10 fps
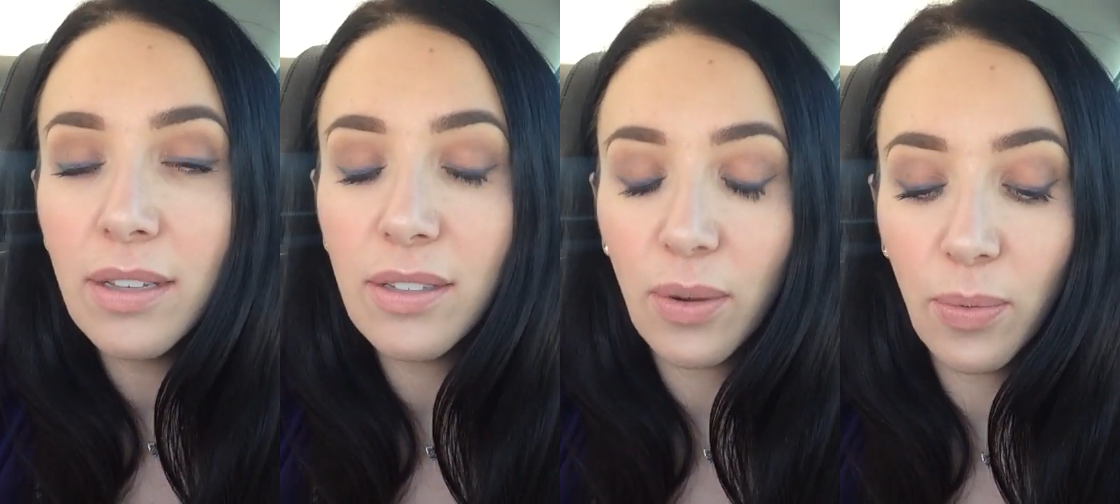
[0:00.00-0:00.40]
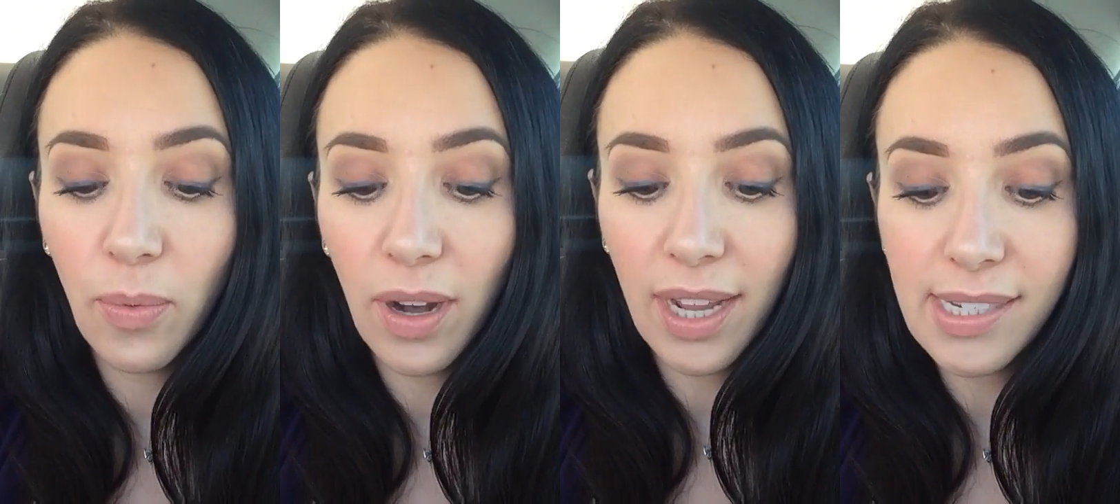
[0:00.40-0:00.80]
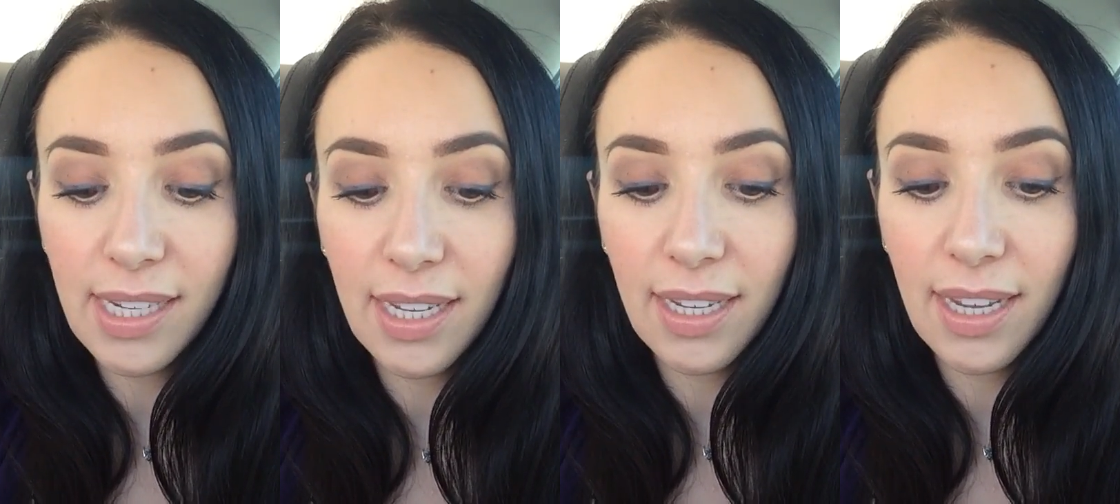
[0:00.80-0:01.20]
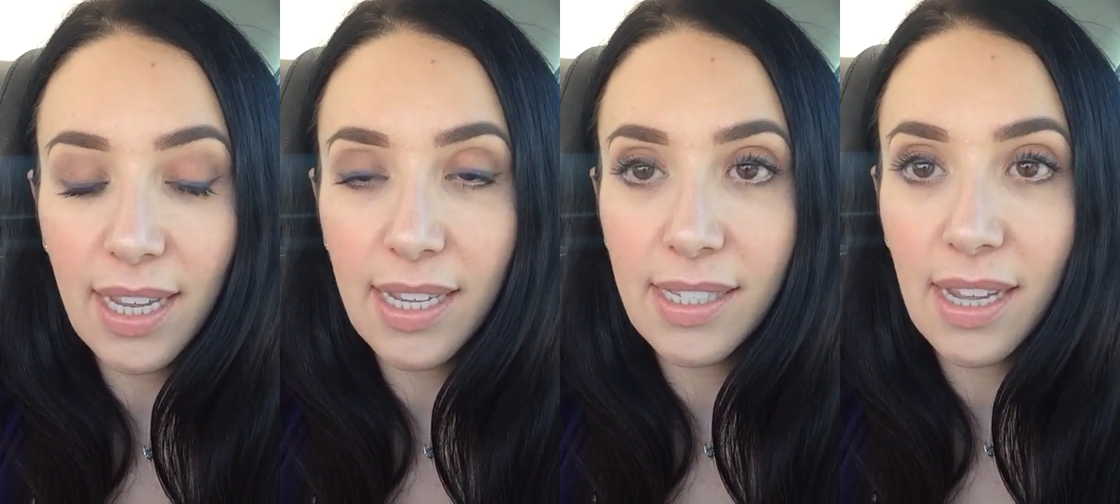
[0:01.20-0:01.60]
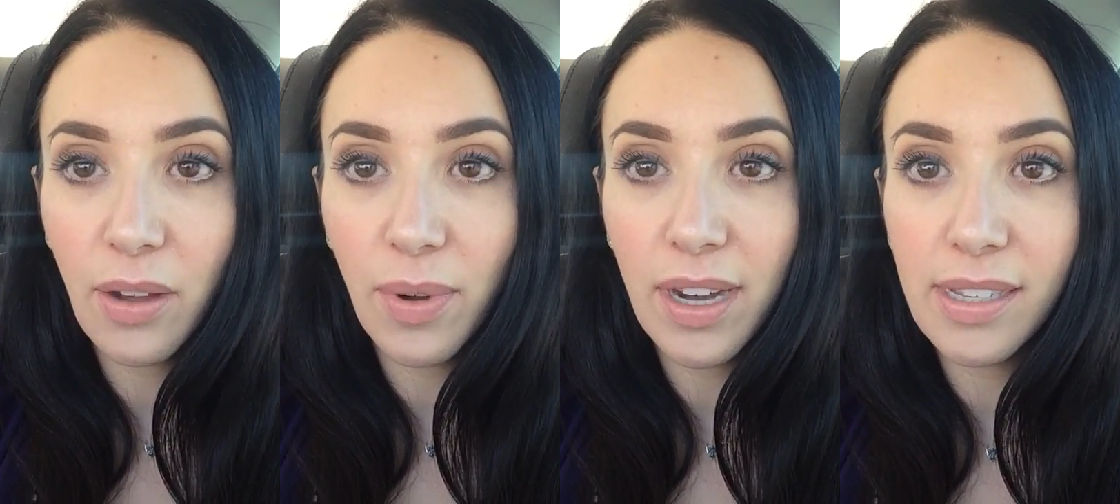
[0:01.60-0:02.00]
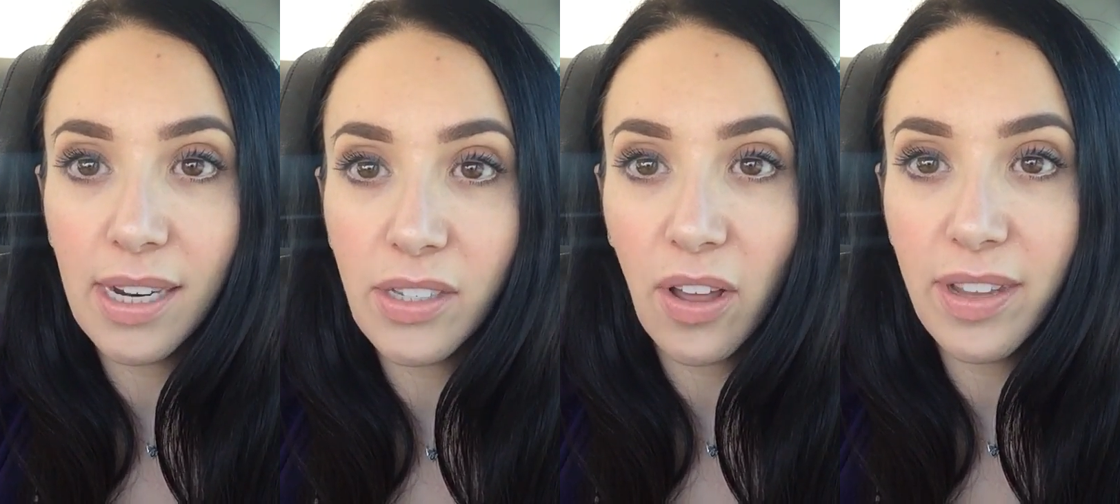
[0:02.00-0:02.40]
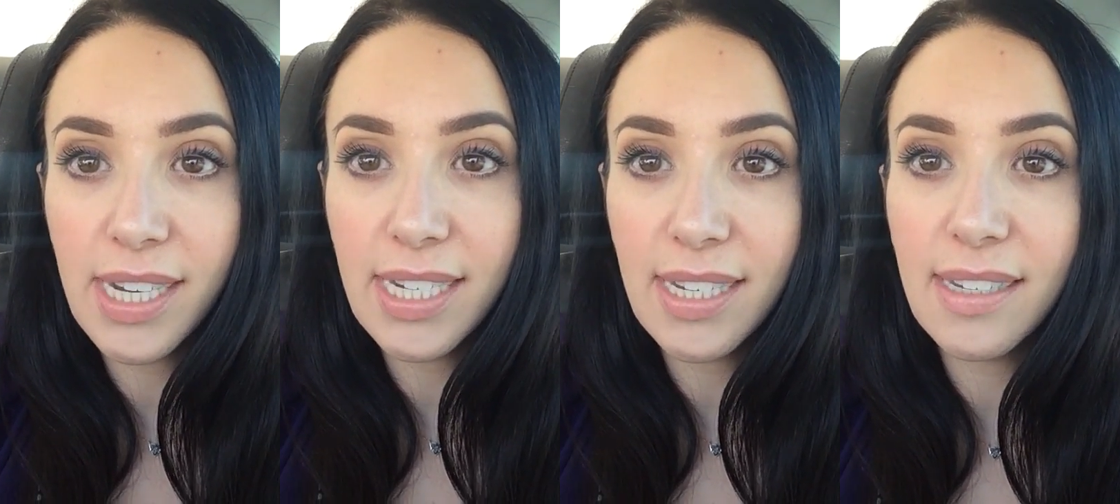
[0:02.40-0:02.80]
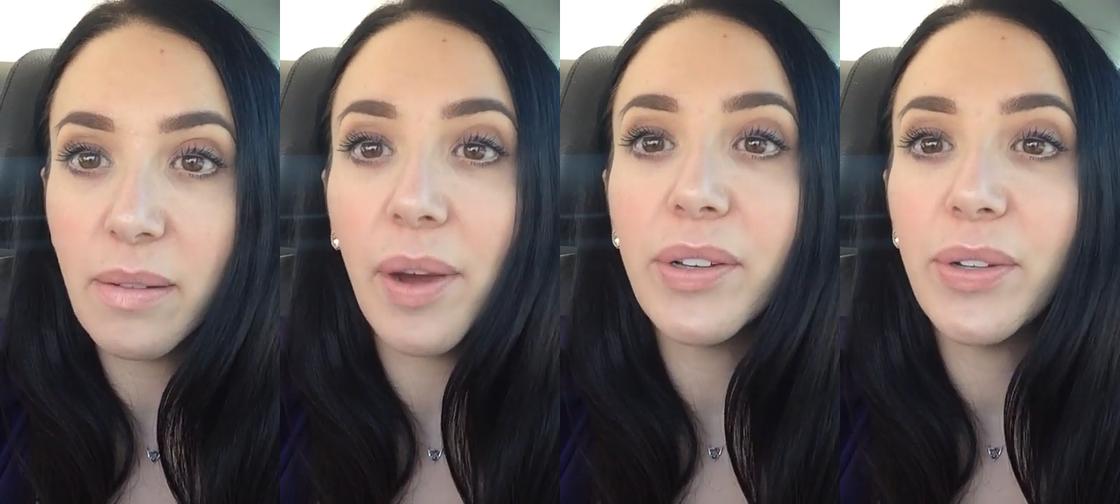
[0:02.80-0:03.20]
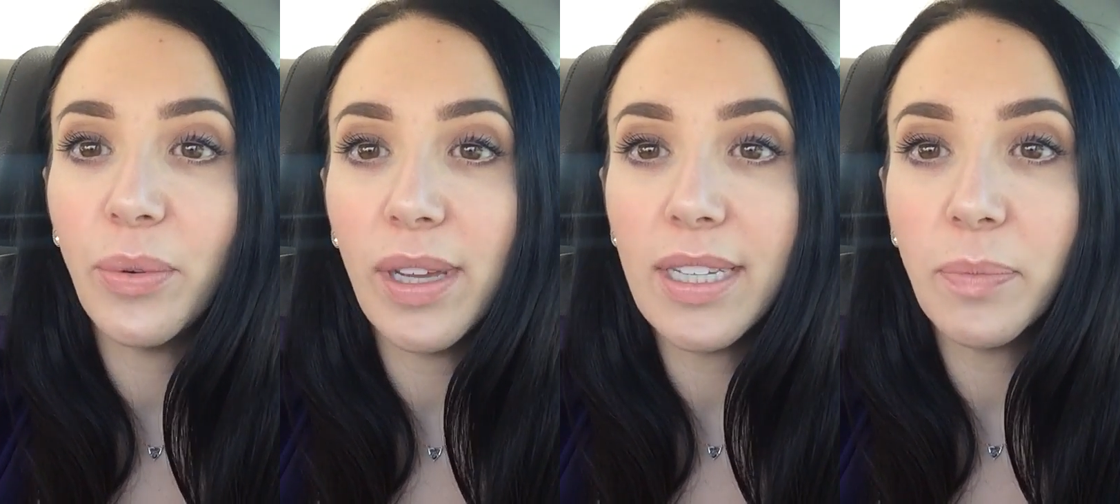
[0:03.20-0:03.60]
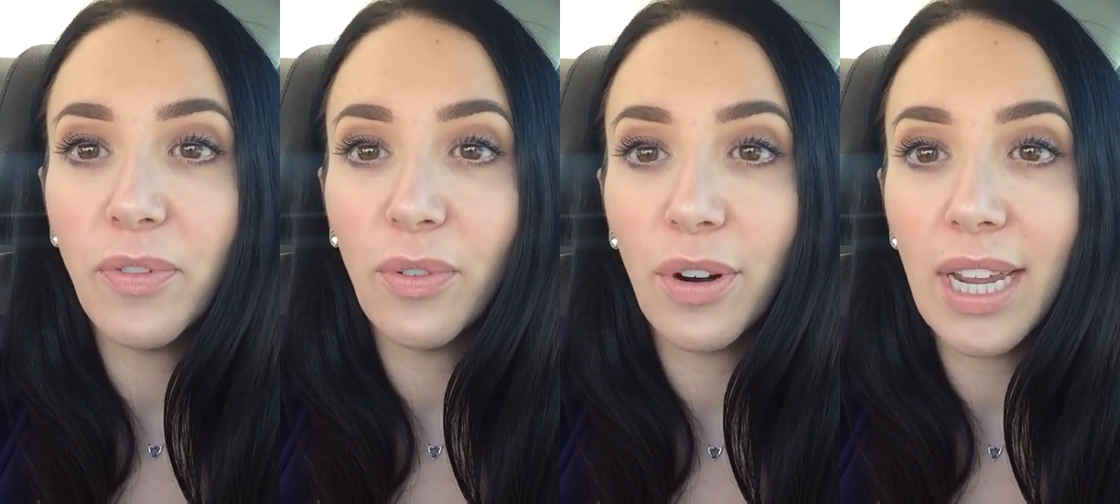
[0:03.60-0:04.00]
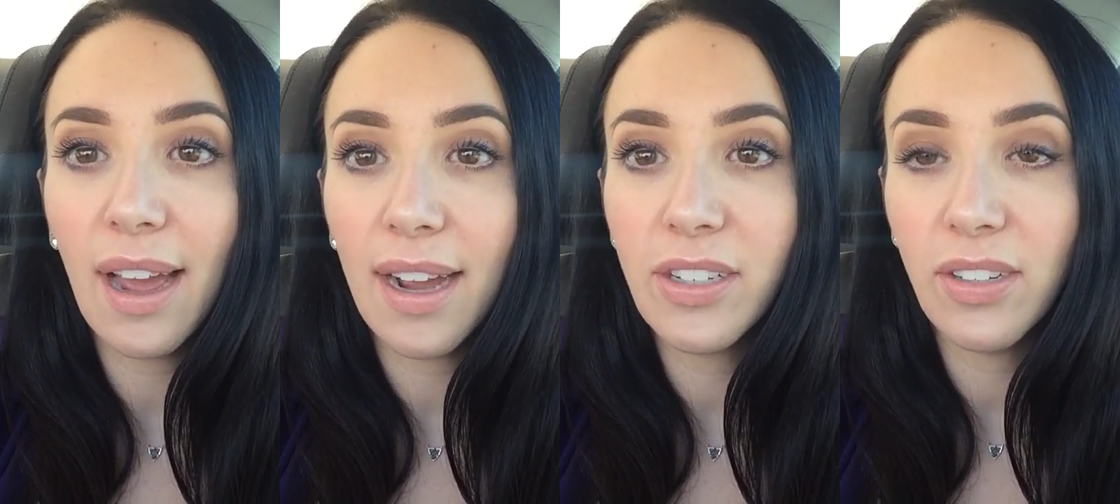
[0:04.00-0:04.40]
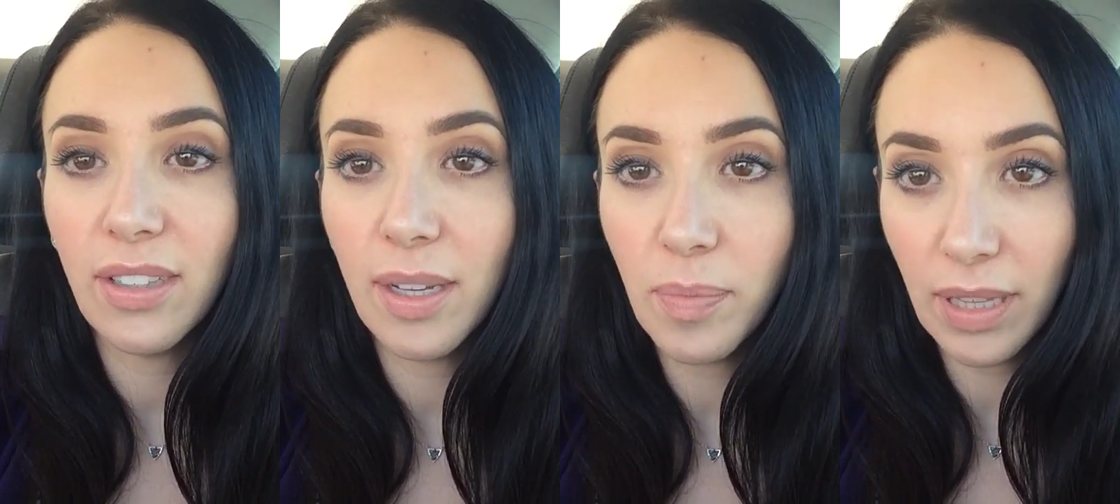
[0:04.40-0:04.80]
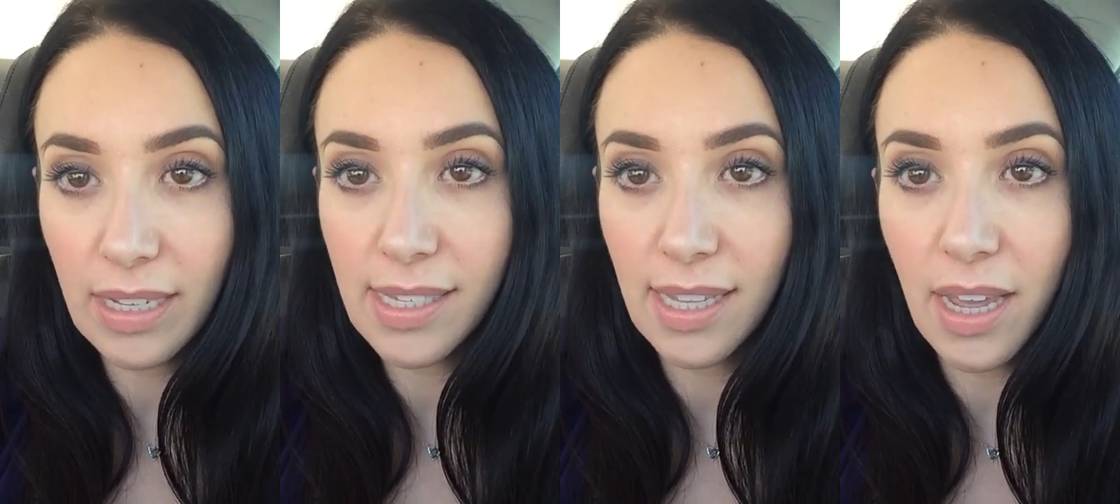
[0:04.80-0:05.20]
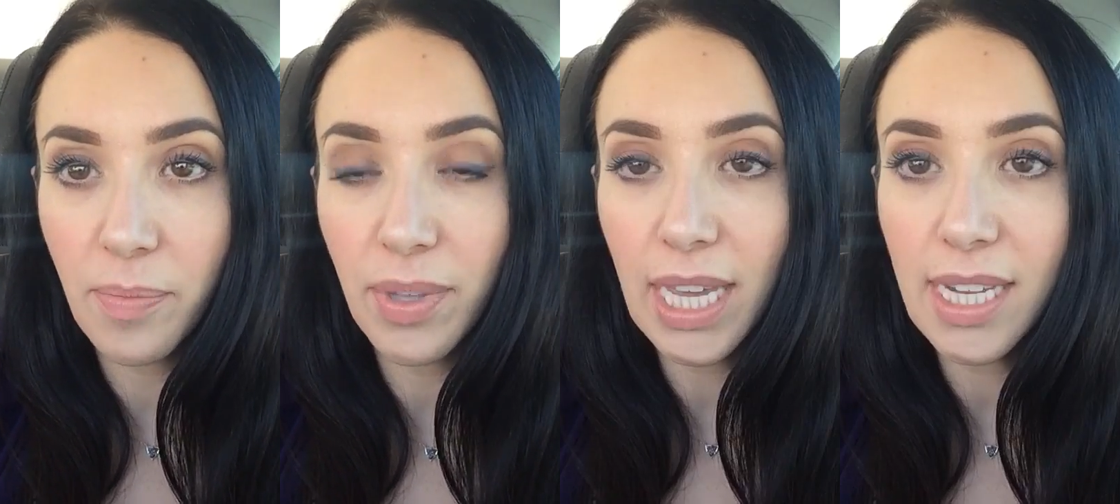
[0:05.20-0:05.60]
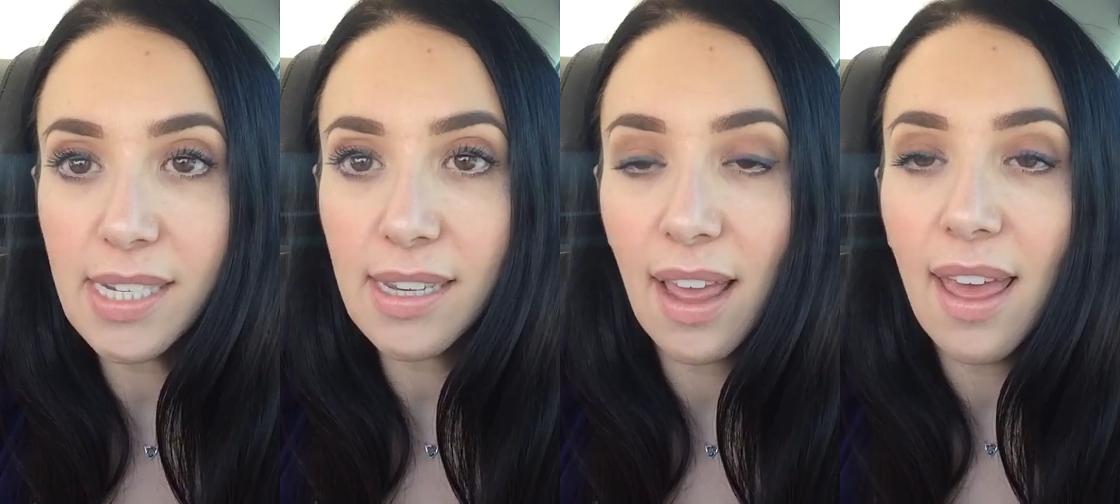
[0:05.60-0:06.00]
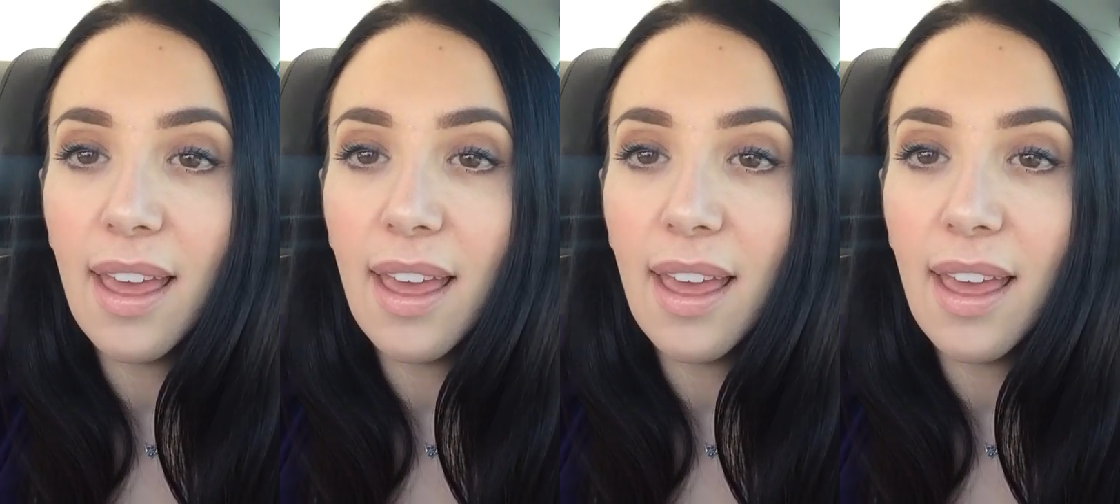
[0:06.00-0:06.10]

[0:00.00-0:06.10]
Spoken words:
So what I did is I went and I saw the dentist about 2 weeks before he actually placed the implant.